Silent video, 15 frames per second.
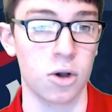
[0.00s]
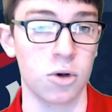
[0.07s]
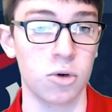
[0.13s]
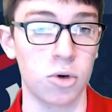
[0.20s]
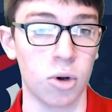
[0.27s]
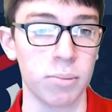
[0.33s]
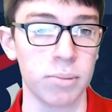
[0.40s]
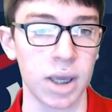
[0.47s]

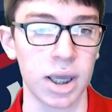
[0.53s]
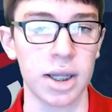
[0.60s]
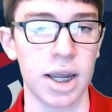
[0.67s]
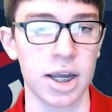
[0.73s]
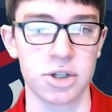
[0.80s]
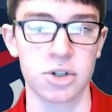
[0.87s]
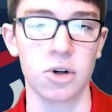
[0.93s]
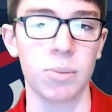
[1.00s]
Gombe
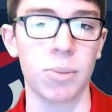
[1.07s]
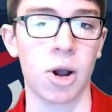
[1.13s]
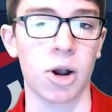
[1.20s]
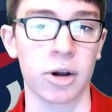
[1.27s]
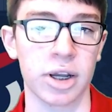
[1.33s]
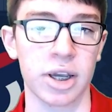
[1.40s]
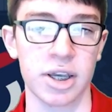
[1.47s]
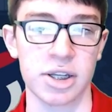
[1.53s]
National
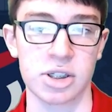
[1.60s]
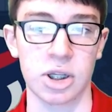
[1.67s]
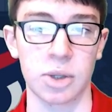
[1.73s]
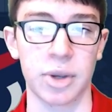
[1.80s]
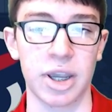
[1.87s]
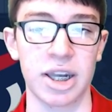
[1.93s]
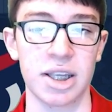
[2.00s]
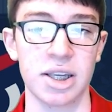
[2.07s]
Park is
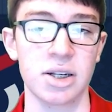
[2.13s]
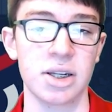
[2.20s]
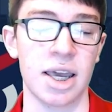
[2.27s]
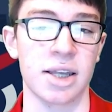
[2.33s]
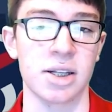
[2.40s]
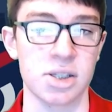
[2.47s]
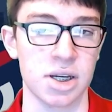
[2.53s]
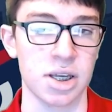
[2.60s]
located in
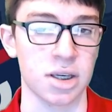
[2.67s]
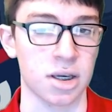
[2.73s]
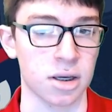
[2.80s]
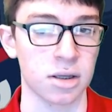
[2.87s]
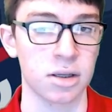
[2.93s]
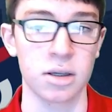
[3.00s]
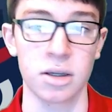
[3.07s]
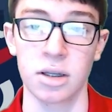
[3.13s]

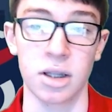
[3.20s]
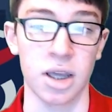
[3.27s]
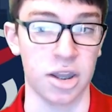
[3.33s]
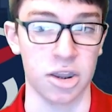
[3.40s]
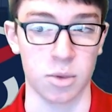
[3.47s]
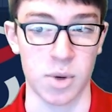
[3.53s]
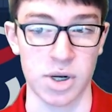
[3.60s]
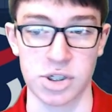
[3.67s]
Tanzania,
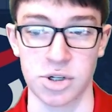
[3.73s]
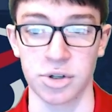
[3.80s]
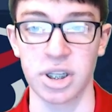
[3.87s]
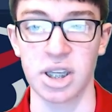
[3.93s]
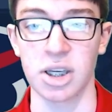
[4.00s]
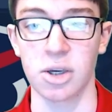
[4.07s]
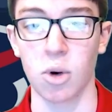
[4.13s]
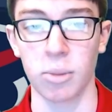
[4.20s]
in the western
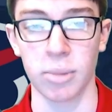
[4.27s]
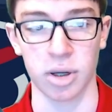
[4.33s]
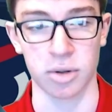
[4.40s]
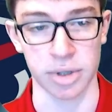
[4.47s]
Kigoma